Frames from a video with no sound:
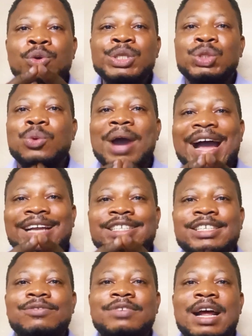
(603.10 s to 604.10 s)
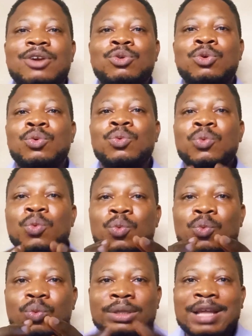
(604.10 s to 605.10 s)
going to achieve that goal
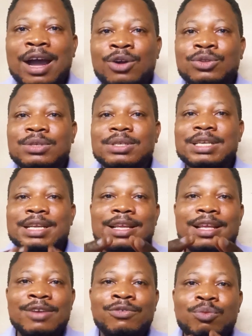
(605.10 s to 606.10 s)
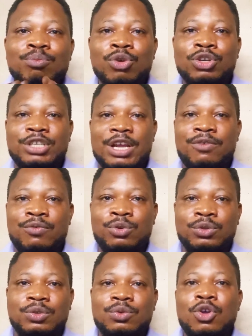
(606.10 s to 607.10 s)
without even much
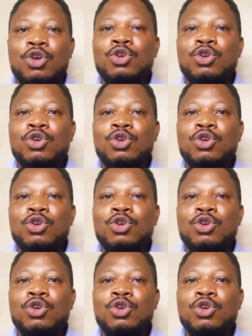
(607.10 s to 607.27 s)
effort.